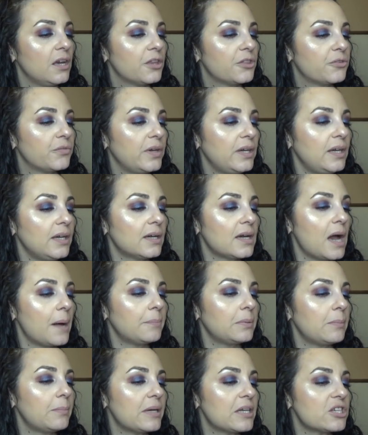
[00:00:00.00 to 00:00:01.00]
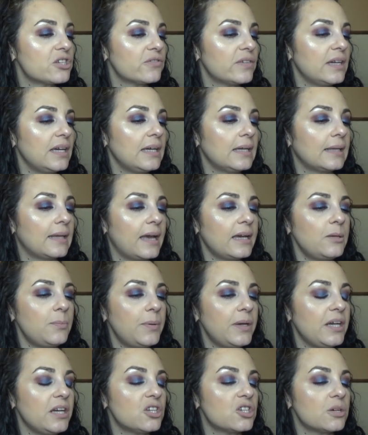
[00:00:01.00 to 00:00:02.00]
Three complimentary
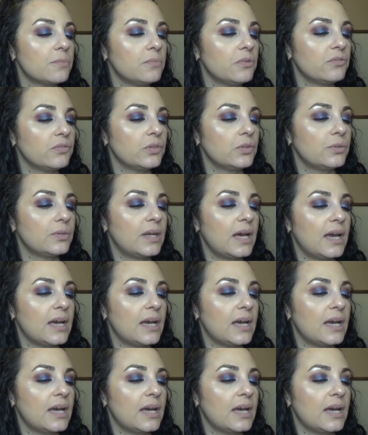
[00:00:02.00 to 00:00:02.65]
light peach, maroon,